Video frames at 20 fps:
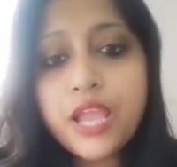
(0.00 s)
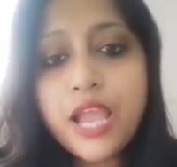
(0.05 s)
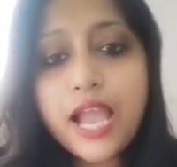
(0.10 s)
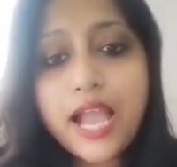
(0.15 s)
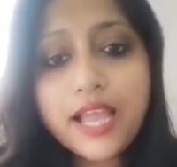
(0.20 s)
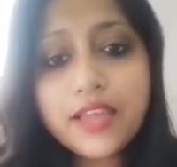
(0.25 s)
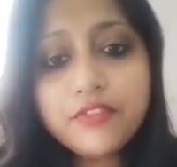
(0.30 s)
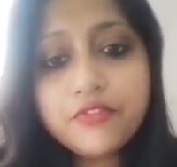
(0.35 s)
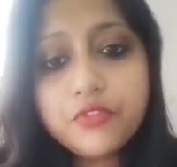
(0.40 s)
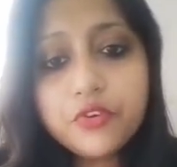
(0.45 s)

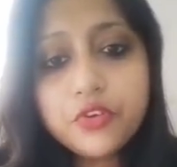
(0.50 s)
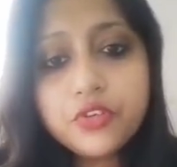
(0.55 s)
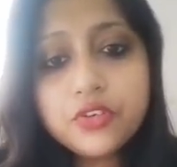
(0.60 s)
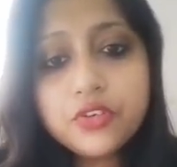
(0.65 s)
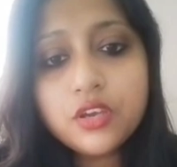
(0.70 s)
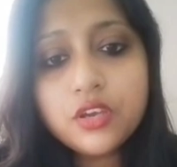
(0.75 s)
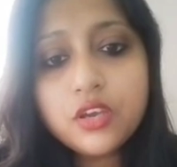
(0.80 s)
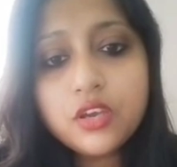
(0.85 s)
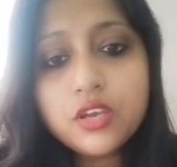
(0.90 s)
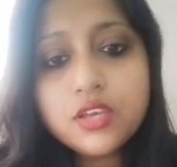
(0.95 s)
I would
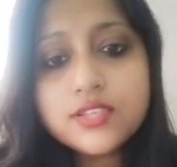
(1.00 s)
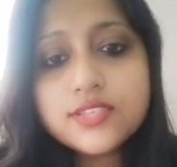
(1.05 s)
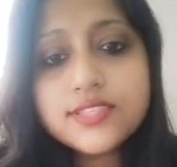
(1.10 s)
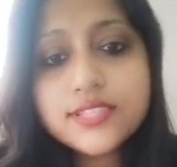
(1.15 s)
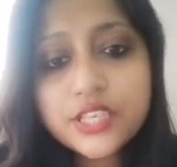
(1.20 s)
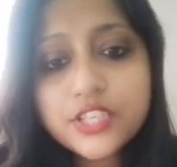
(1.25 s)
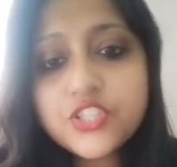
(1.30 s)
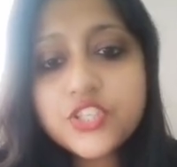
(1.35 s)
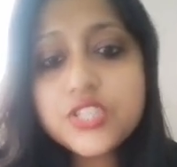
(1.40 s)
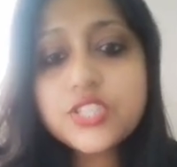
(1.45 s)

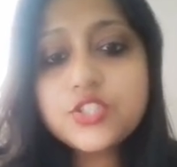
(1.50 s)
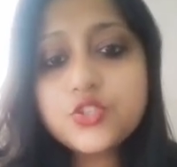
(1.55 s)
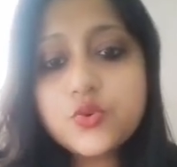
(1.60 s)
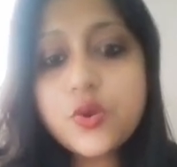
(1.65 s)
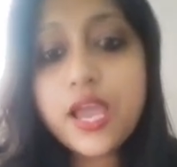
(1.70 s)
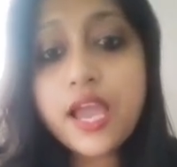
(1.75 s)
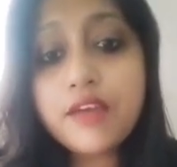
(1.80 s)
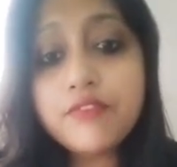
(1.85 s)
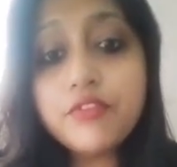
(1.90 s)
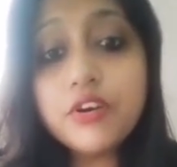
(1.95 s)
suggest to
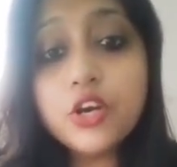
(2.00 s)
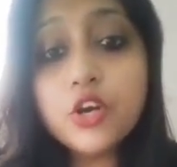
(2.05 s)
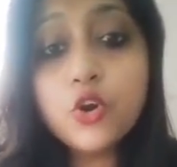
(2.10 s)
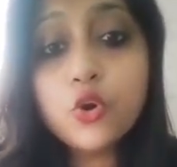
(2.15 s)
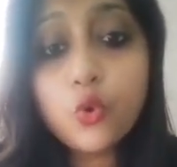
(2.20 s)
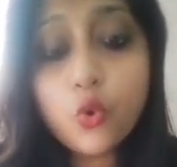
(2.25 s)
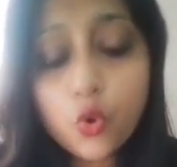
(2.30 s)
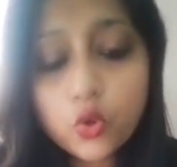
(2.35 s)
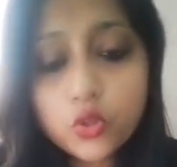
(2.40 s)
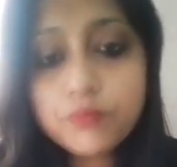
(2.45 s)
have a
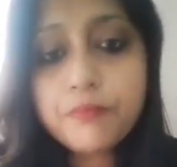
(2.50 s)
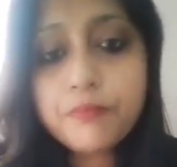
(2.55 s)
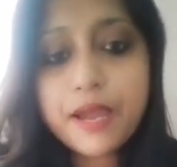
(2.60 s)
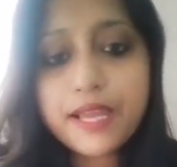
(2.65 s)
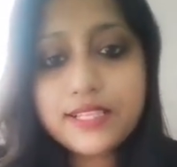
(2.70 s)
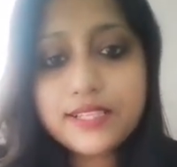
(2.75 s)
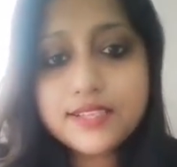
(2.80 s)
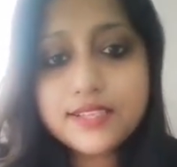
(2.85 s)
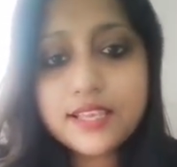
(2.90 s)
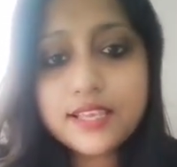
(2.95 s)
growth
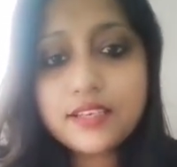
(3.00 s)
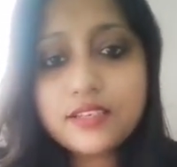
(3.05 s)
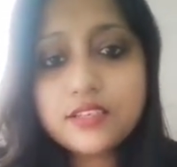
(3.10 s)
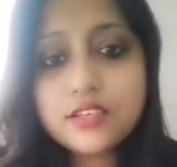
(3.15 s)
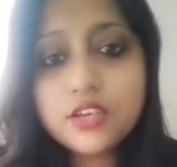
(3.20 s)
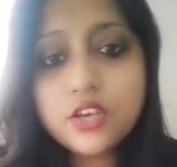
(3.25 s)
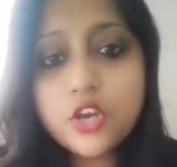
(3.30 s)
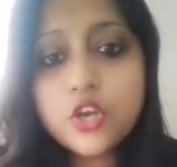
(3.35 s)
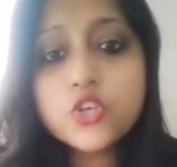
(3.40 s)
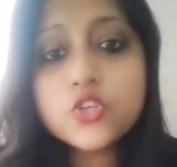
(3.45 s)
mindset
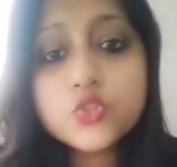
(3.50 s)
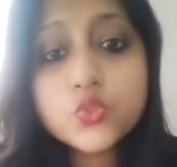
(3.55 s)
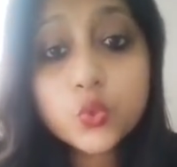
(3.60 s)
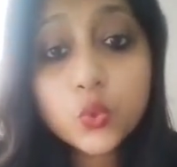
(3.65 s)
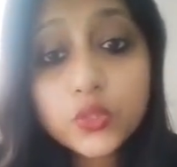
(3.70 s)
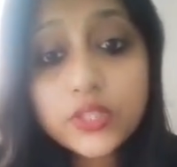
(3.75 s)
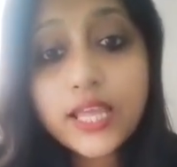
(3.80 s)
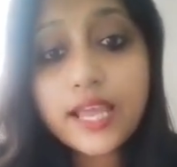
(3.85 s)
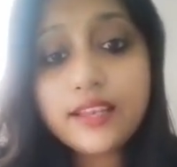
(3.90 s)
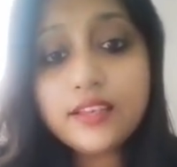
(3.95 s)
so
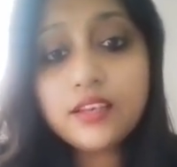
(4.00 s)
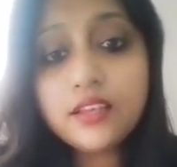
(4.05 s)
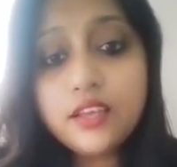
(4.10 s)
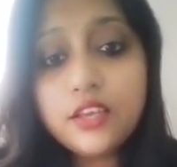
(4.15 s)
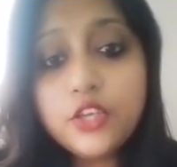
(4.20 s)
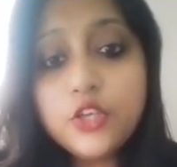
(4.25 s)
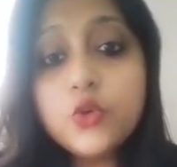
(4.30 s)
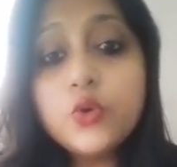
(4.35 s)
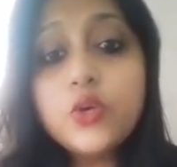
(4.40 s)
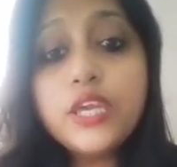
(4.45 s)
that
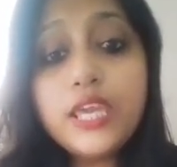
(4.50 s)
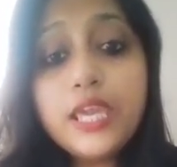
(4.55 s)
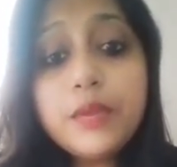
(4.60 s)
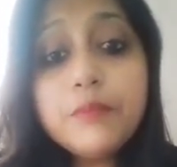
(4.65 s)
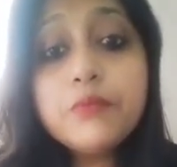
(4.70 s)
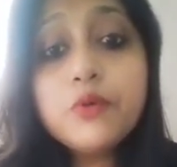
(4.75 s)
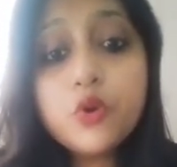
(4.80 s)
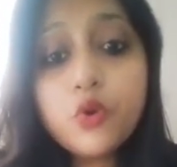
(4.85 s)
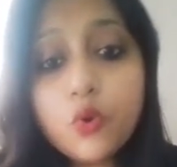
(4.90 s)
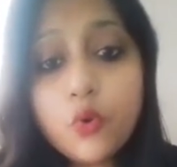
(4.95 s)
you
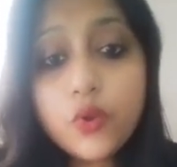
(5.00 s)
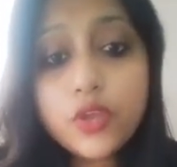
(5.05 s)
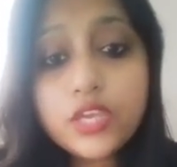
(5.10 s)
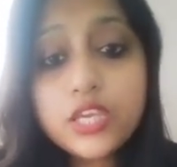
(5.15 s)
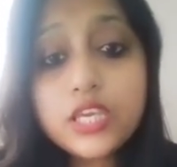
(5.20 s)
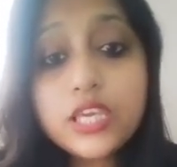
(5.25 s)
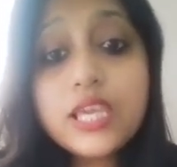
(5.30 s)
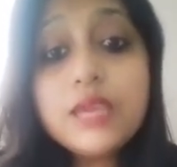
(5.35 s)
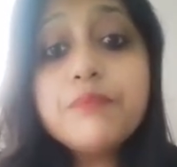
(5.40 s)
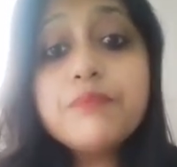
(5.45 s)
keep
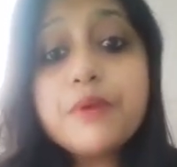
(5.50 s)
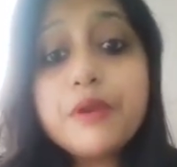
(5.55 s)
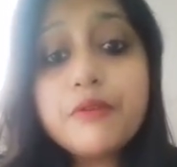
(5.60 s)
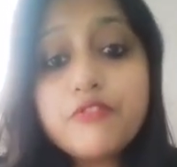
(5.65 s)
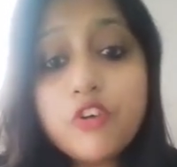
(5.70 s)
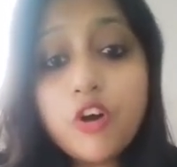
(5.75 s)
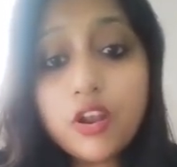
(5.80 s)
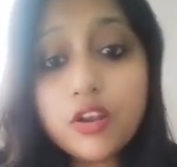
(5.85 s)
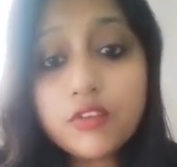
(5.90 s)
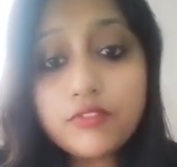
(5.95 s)
growing, keep
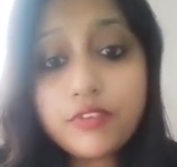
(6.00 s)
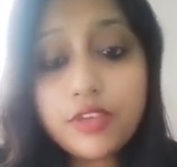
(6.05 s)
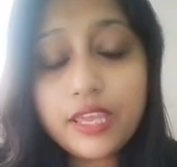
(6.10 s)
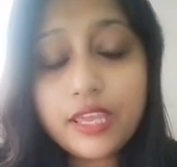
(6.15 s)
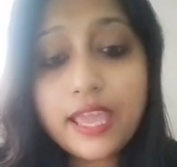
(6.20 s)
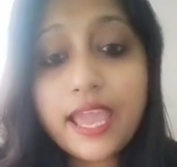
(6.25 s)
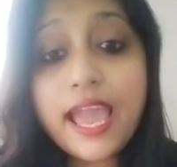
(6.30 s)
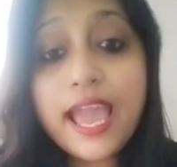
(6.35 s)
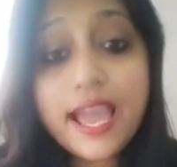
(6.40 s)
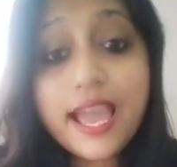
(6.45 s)
evolving,
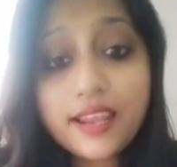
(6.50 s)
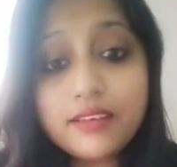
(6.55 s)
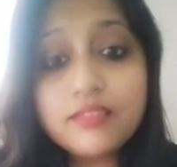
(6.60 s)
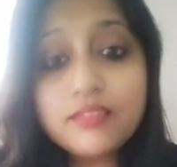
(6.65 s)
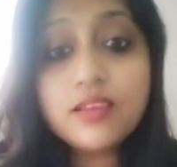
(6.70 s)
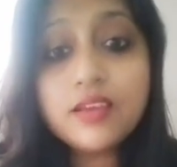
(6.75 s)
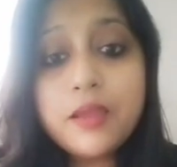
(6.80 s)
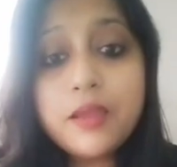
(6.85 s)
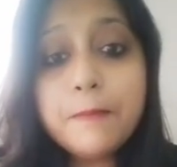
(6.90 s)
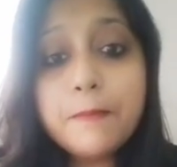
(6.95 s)
and
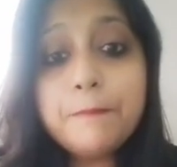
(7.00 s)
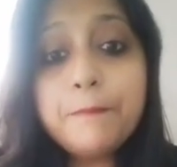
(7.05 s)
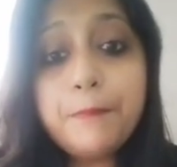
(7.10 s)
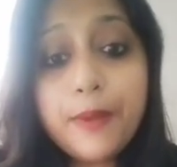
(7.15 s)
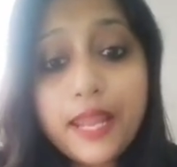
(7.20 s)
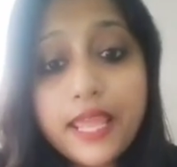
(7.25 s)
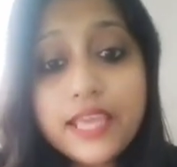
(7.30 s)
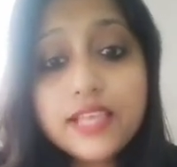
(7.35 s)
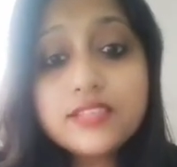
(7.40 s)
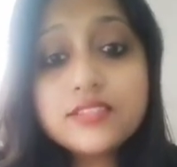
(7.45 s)

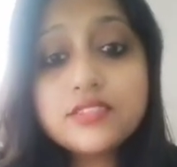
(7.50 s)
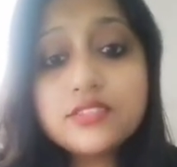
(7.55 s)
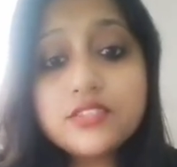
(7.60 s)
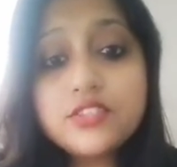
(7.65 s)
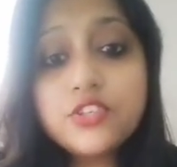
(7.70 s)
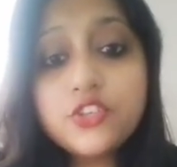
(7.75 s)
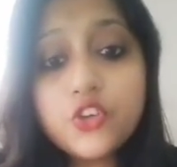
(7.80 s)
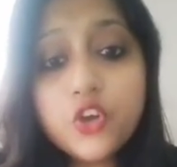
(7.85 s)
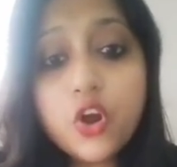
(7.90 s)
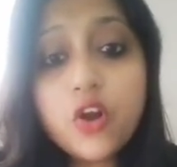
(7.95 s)
place
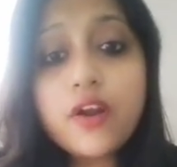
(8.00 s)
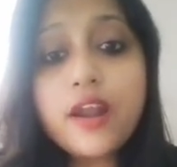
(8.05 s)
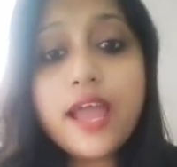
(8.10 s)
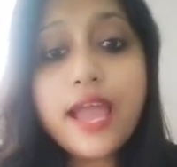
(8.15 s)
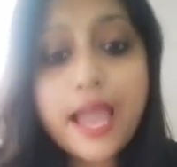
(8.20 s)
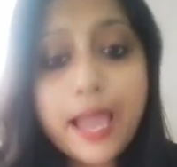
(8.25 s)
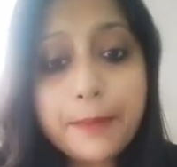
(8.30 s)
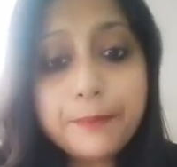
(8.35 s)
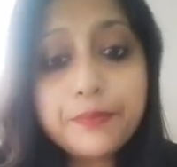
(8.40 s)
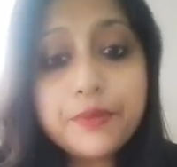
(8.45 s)
your
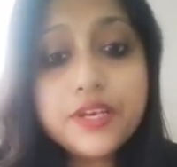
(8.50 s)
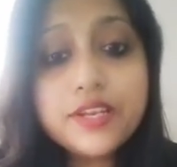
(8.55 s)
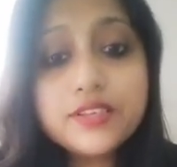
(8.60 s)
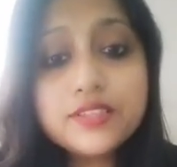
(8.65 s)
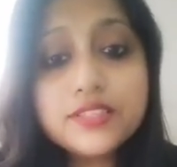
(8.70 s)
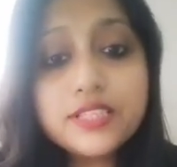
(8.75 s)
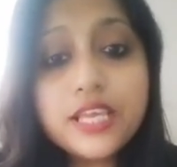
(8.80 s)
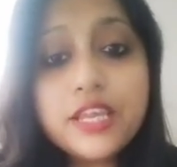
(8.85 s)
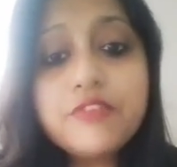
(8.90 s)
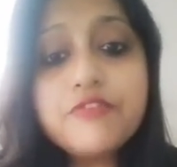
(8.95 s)

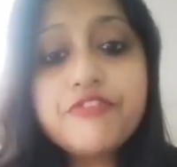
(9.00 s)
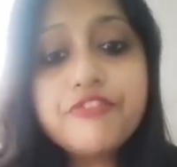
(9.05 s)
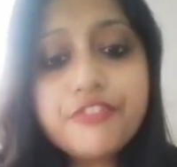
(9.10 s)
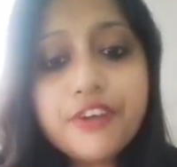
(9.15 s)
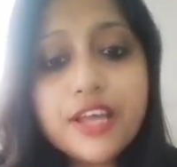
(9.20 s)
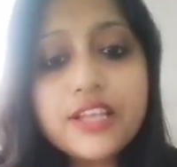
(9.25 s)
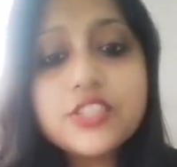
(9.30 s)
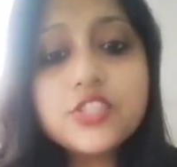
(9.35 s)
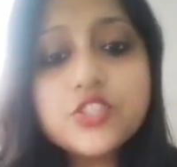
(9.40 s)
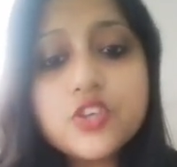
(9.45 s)
happiness in
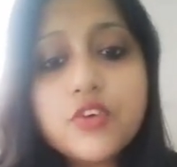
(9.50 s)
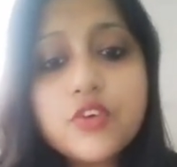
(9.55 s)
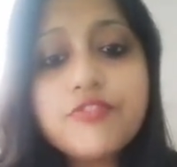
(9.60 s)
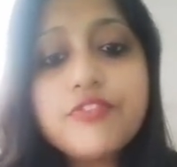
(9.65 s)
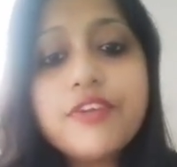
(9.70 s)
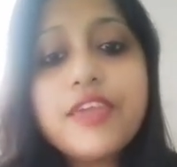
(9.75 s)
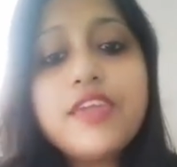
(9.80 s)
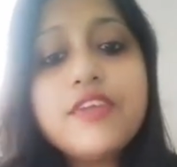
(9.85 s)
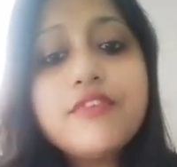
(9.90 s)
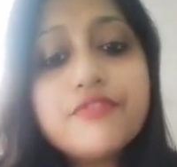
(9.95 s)
front of
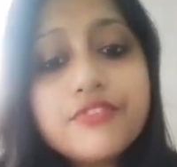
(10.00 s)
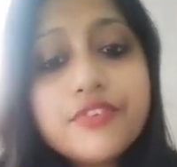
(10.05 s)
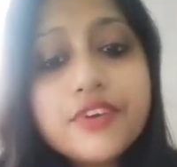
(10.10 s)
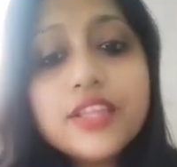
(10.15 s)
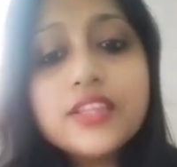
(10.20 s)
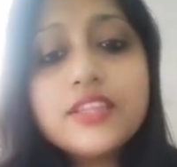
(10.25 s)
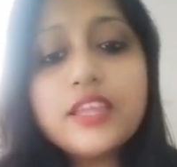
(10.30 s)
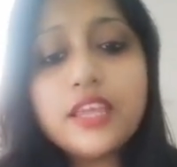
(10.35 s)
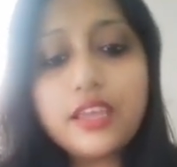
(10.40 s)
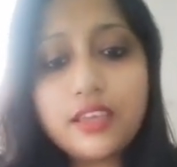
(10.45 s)

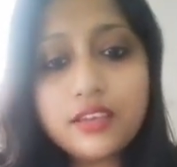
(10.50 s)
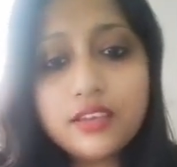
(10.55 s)
everything,